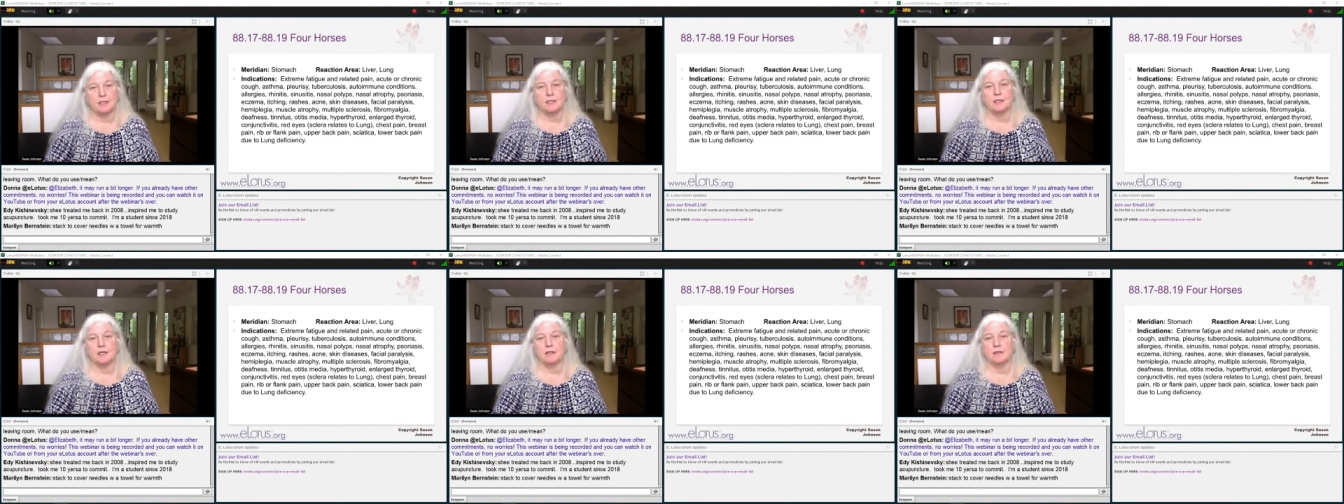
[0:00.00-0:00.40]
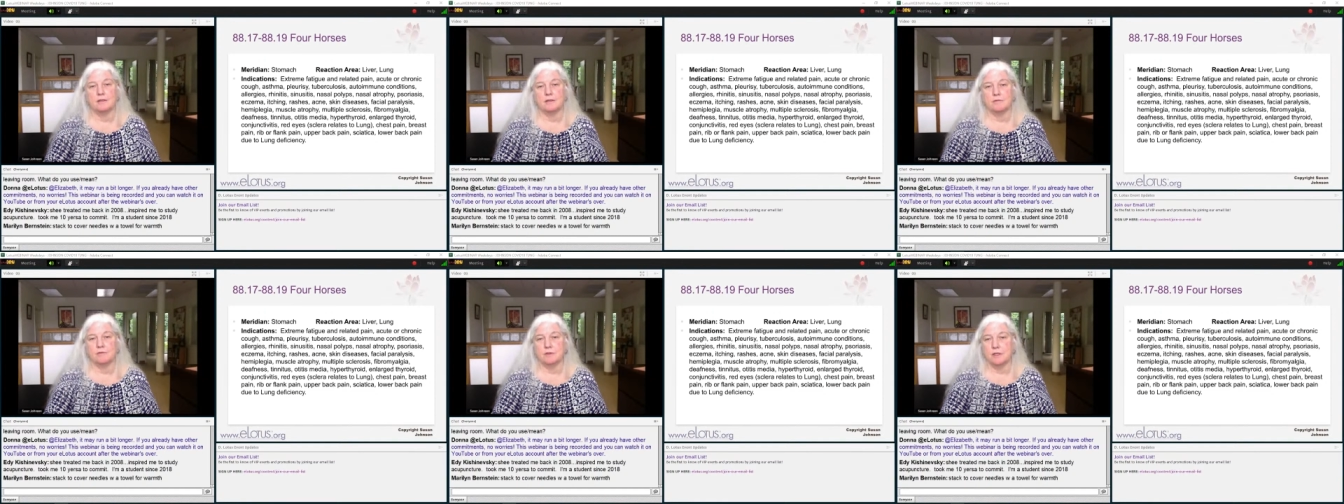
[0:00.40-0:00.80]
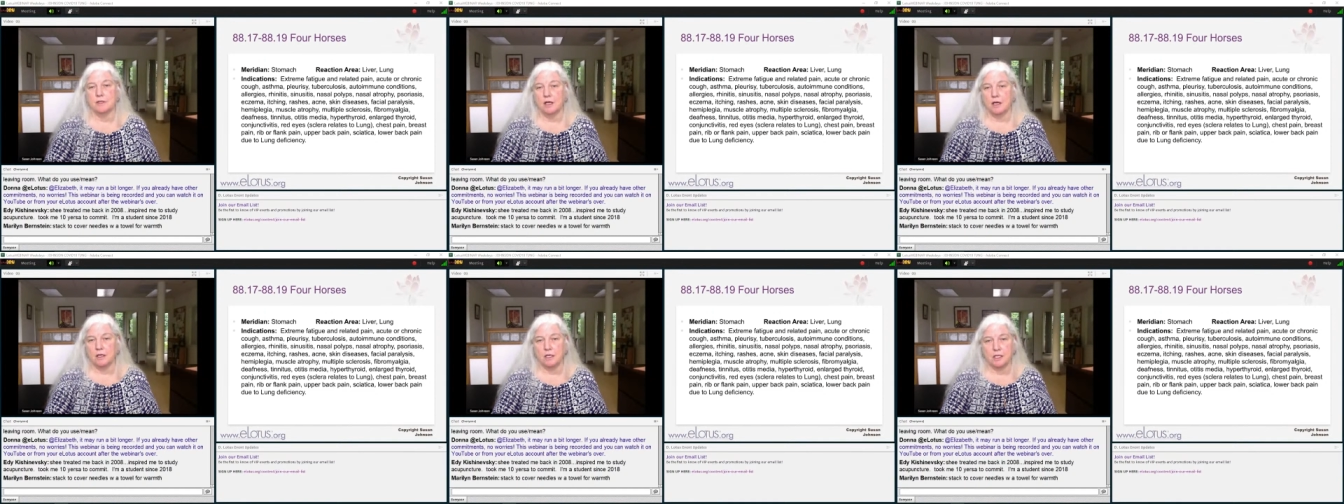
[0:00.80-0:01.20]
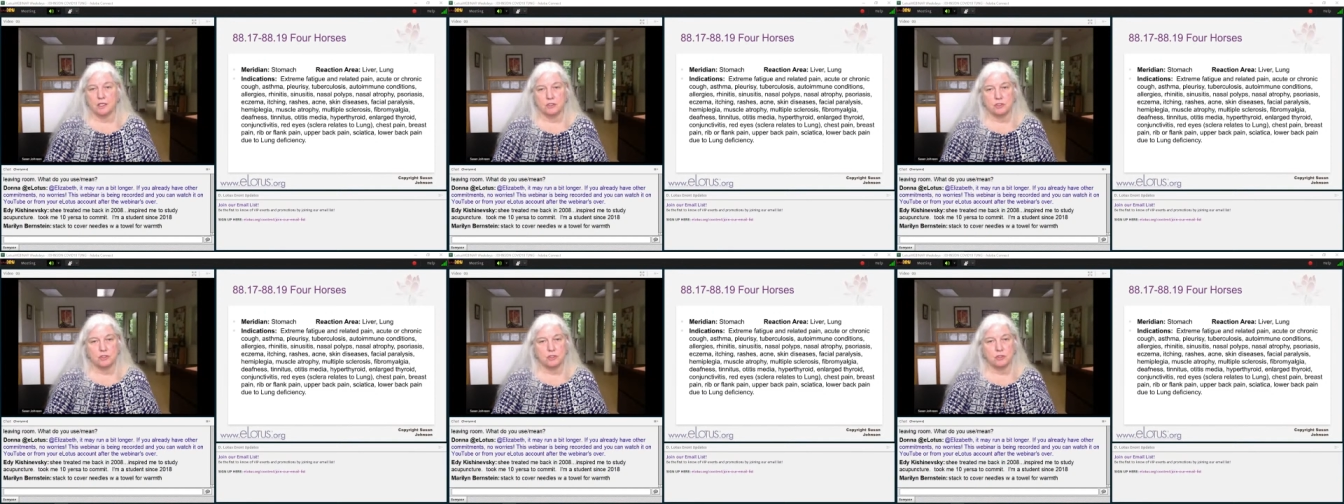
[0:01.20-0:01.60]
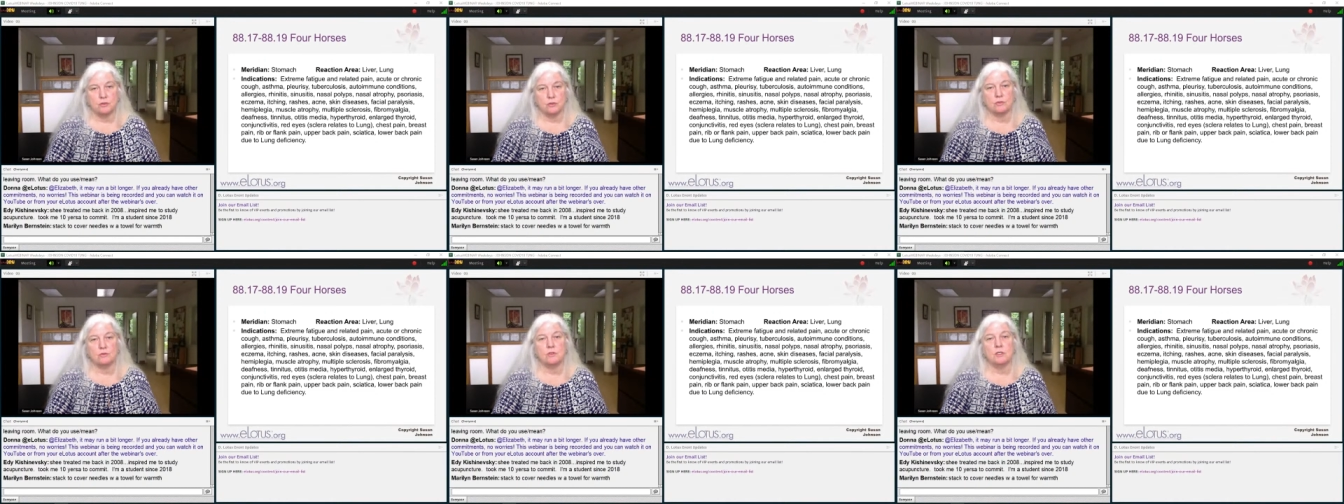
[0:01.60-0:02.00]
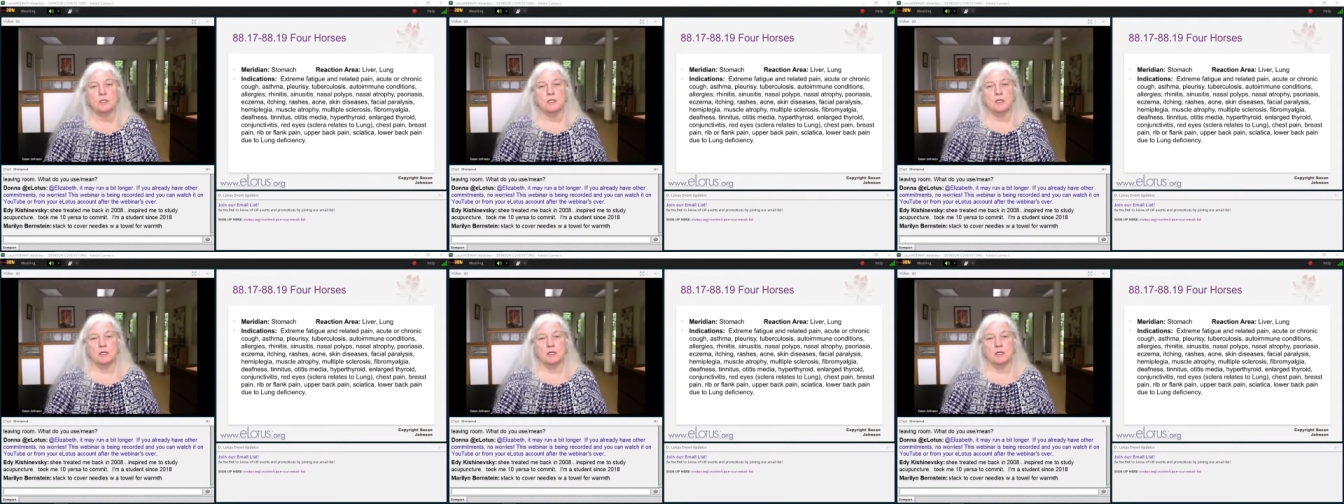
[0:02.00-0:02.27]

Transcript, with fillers: any kind of lung issue,